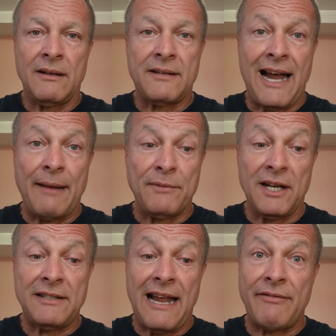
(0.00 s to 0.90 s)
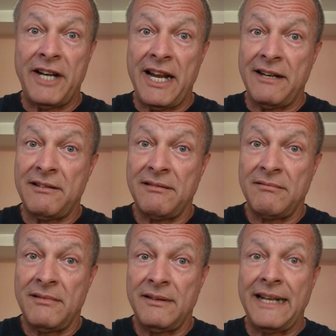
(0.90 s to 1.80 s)
Time does have an end.
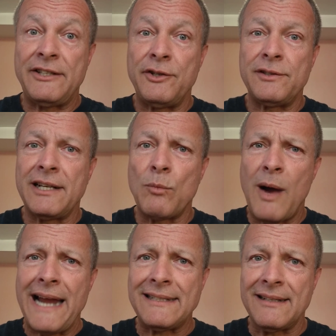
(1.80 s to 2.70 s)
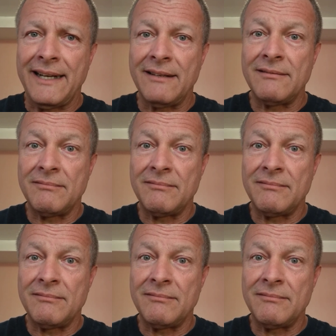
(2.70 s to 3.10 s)
Let's use it wisely,